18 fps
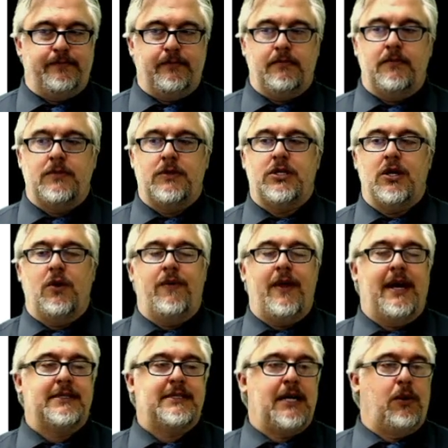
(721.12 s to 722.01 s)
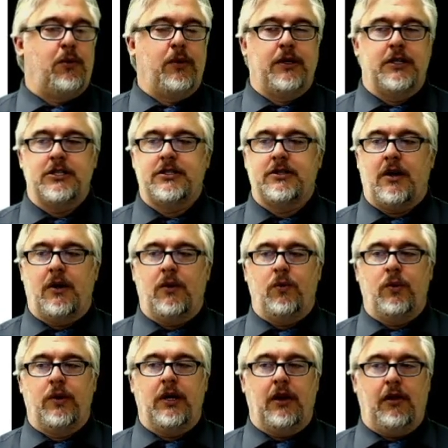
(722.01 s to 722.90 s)
So that's how we're going to start.
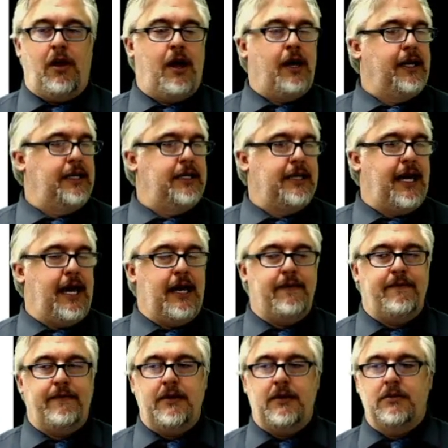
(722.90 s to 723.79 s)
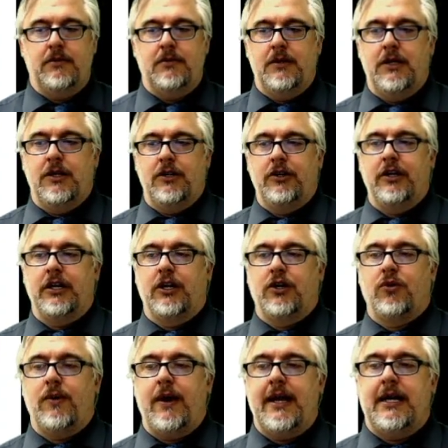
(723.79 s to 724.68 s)
We're going to log into Canva. You're going to
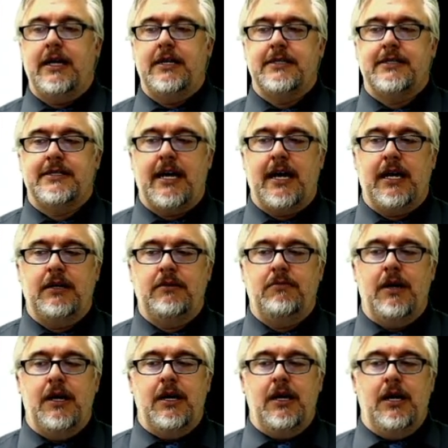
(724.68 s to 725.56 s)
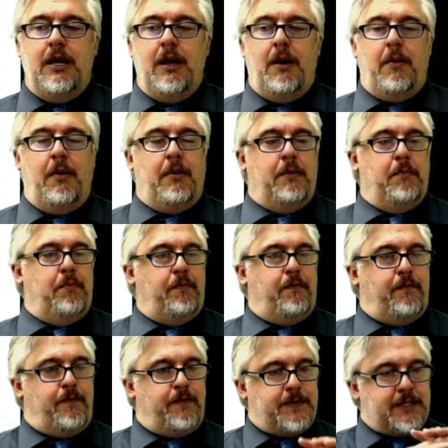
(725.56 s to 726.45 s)
create a design.
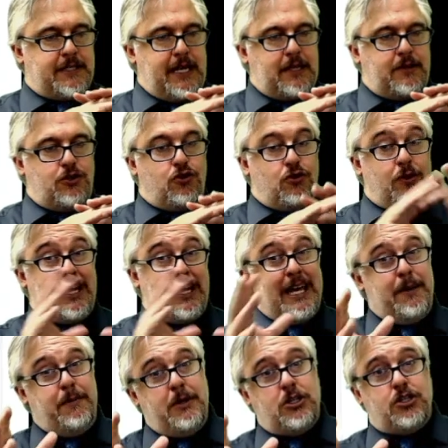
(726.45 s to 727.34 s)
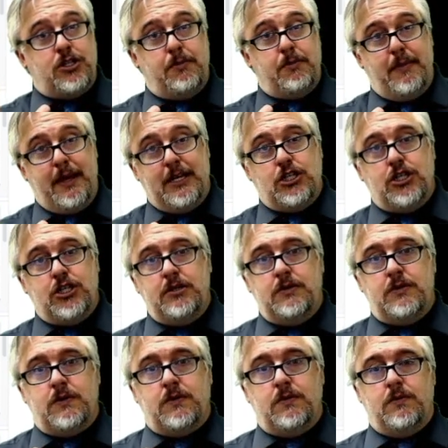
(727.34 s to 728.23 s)
Set your image
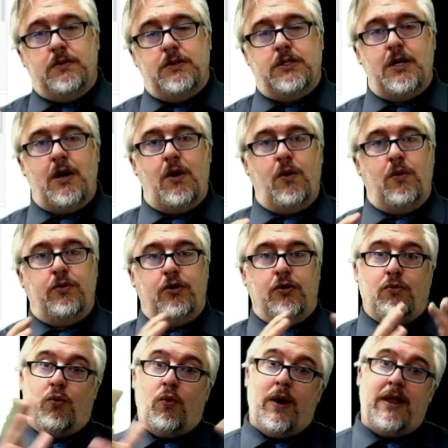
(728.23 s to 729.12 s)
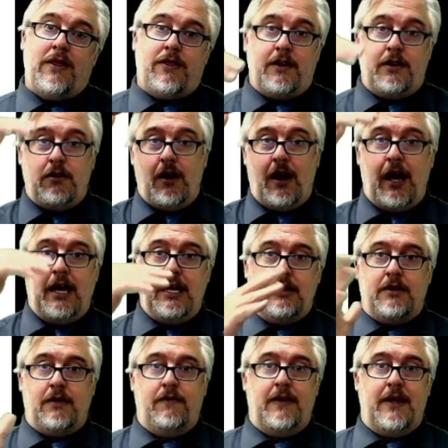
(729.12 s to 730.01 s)
dimensions, so your width and your height
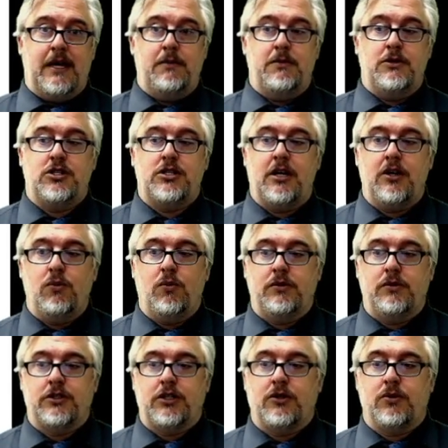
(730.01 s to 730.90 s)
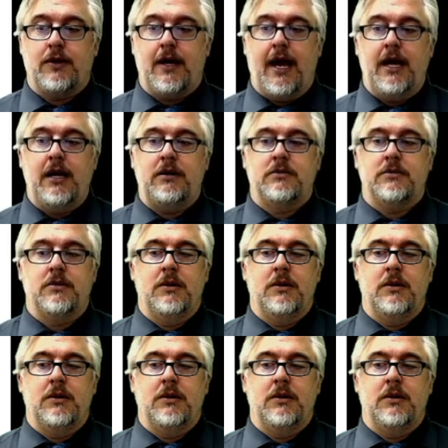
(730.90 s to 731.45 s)
of the image that you want to create.